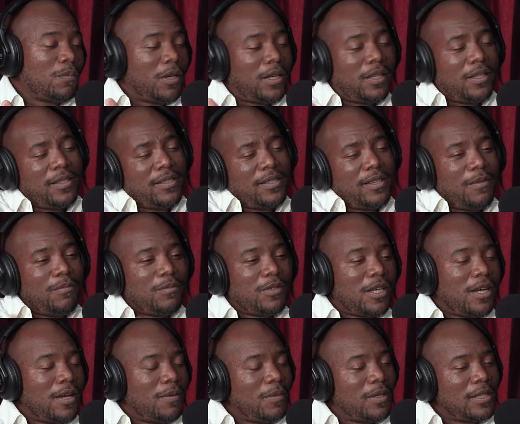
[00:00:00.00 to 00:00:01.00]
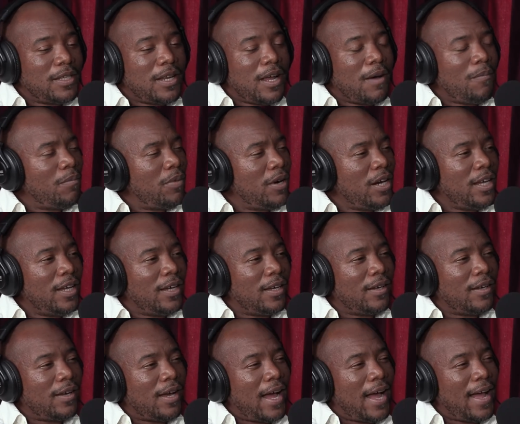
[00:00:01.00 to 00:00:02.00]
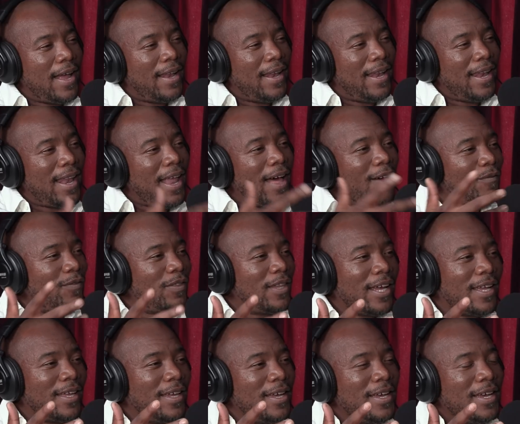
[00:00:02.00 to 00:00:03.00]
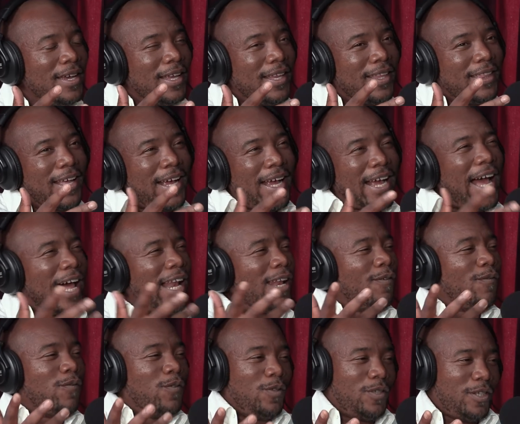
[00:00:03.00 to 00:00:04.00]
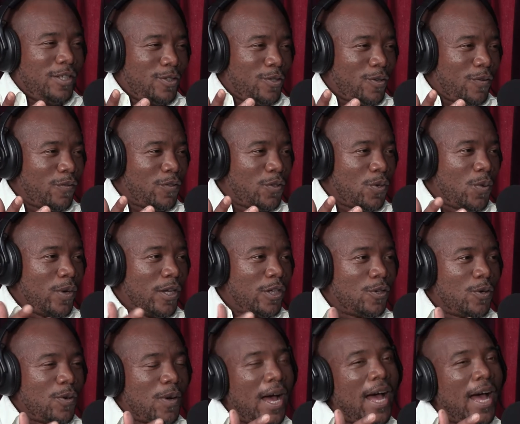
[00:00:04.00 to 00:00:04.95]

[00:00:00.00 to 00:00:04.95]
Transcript: But at the same time, as an upbringing, I loved the colorfulness of Soweto.